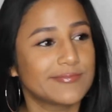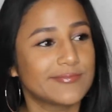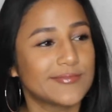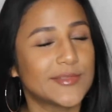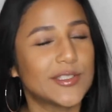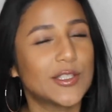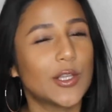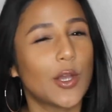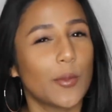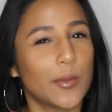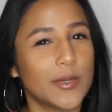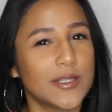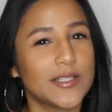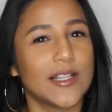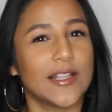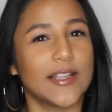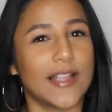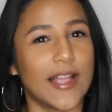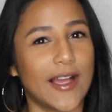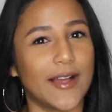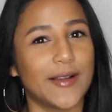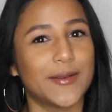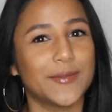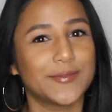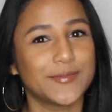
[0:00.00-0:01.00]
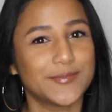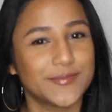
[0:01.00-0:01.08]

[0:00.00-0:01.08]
So I'm going to say yeah.